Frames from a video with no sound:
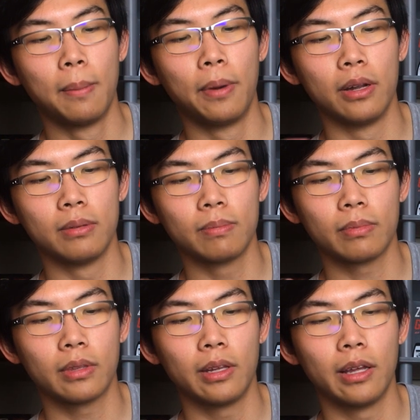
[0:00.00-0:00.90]
But
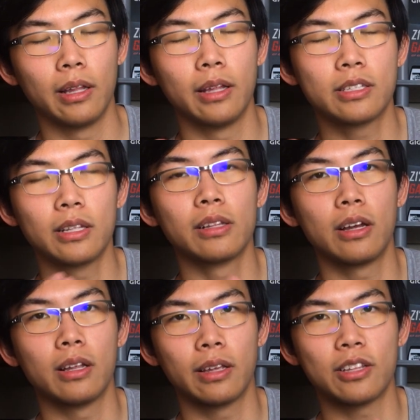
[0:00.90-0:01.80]
it still
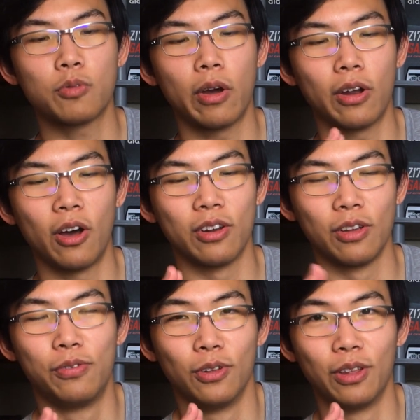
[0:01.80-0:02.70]
got, gets quite hot
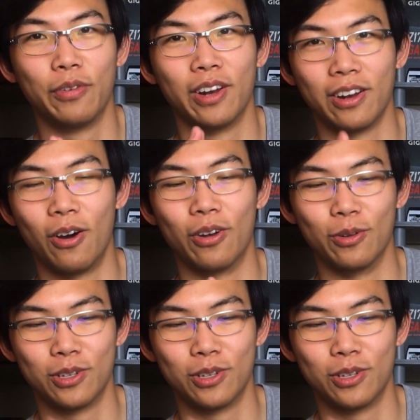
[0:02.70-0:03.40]
if you leave it at auto,